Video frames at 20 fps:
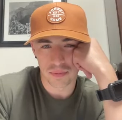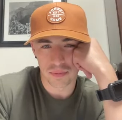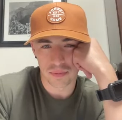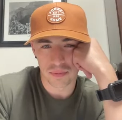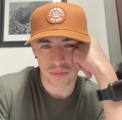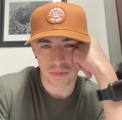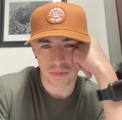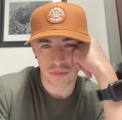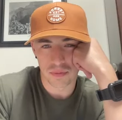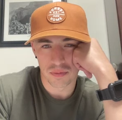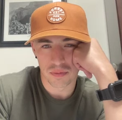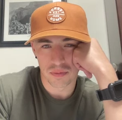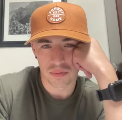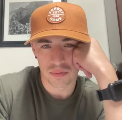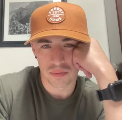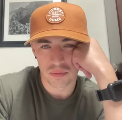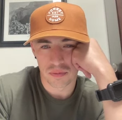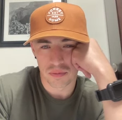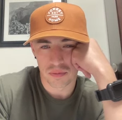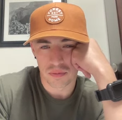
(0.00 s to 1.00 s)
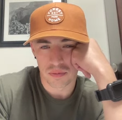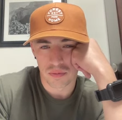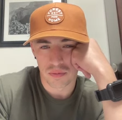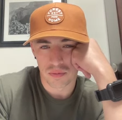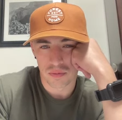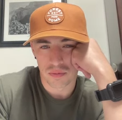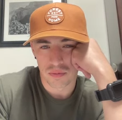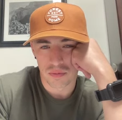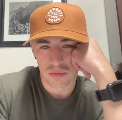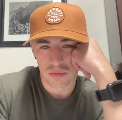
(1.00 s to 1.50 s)

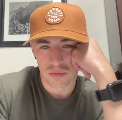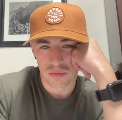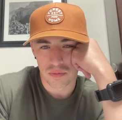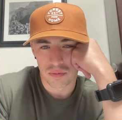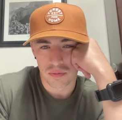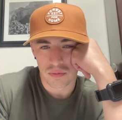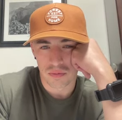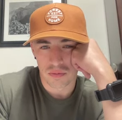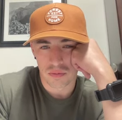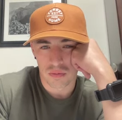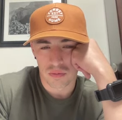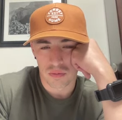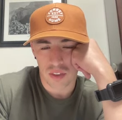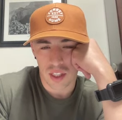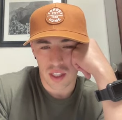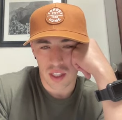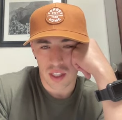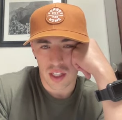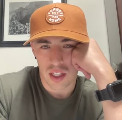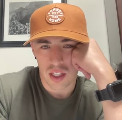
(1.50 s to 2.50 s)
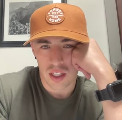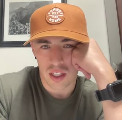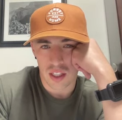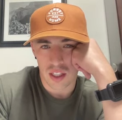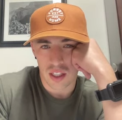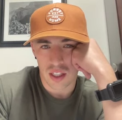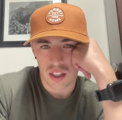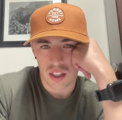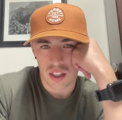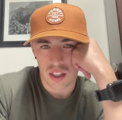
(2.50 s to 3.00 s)

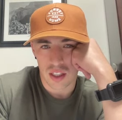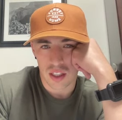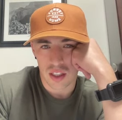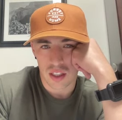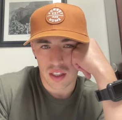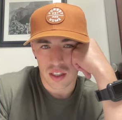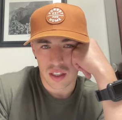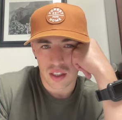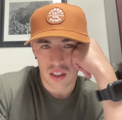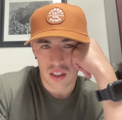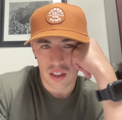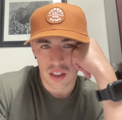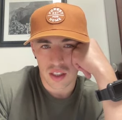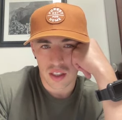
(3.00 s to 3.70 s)
No one is speaking in this clip.